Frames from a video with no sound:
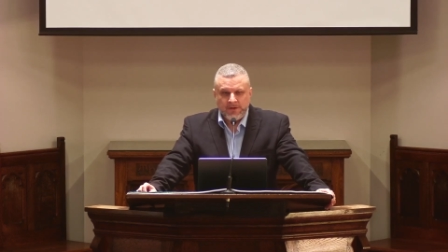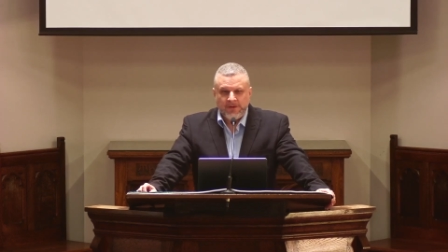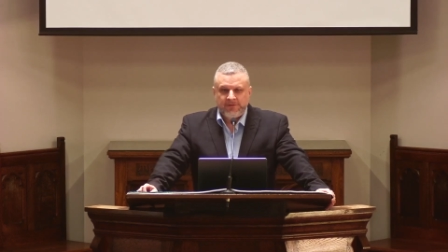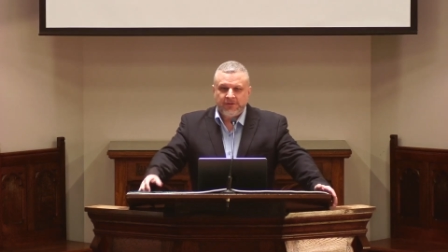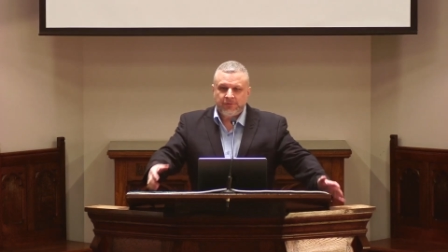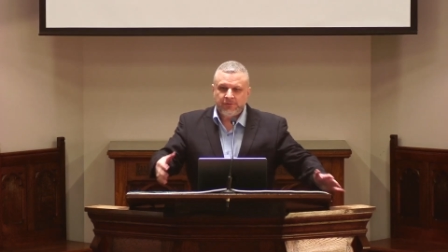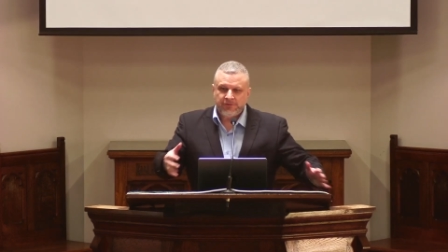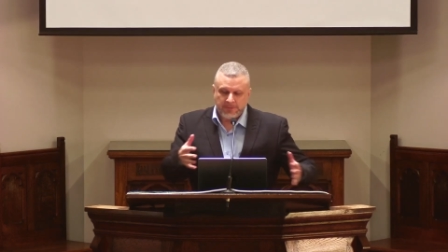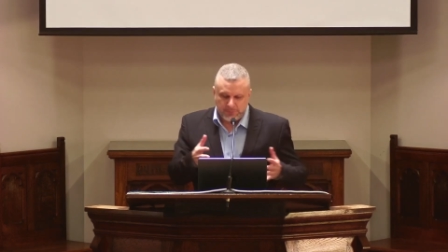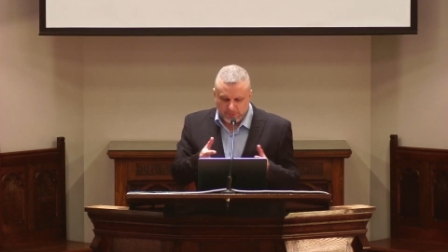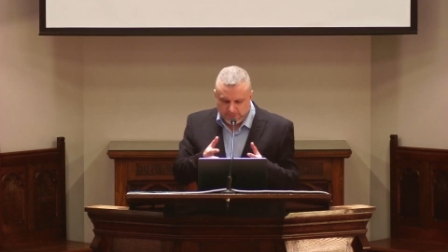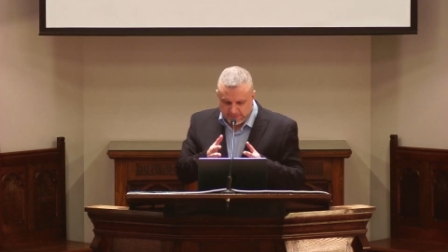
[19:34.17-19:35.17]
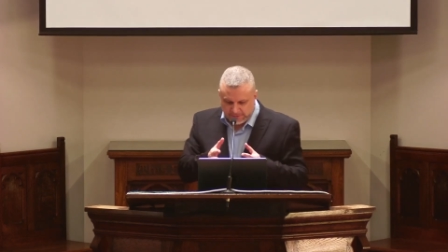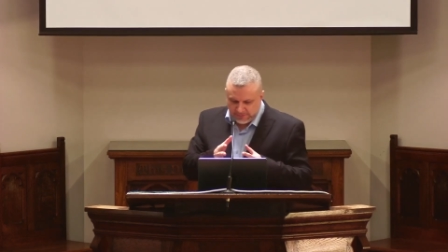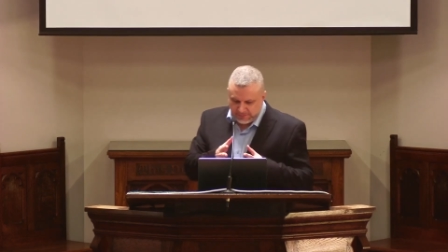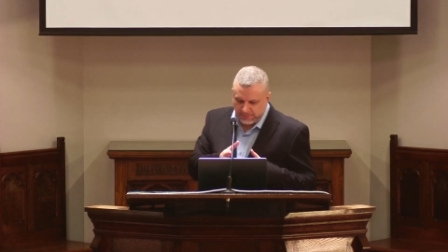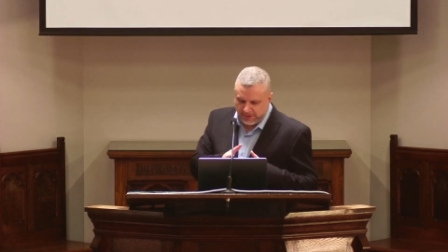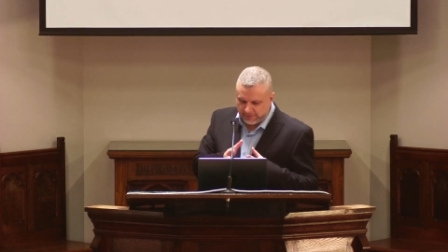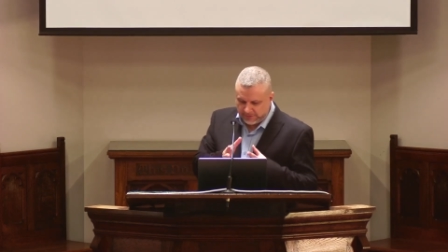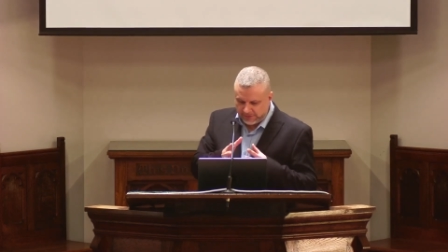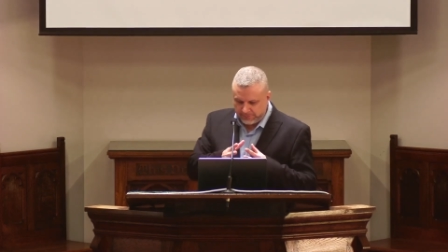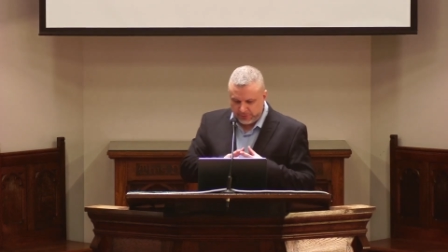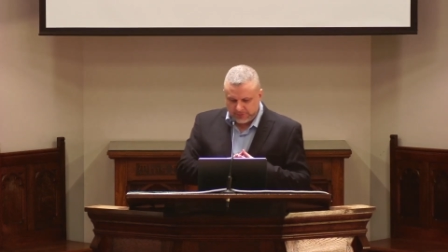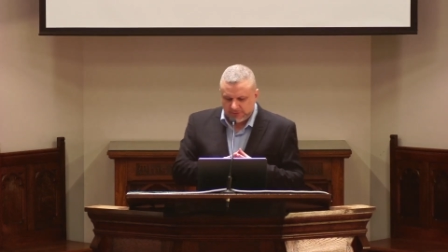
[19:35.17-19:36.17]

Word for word: It's interesting preaching this message. I preached